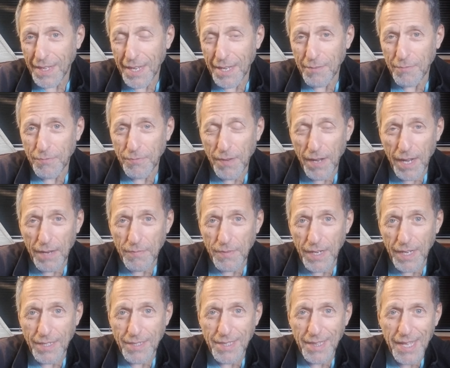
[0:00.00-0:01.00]
and 5
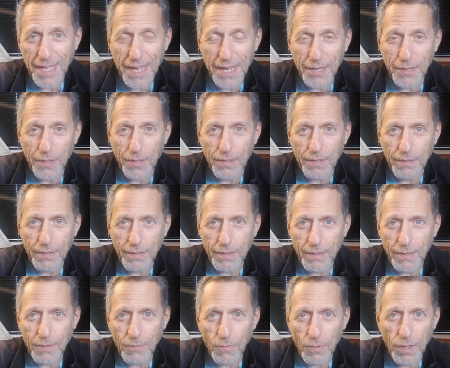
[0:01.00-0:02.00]
days later,
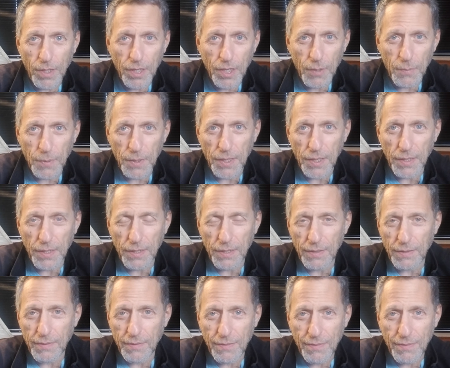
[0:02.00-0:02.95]
we're going to be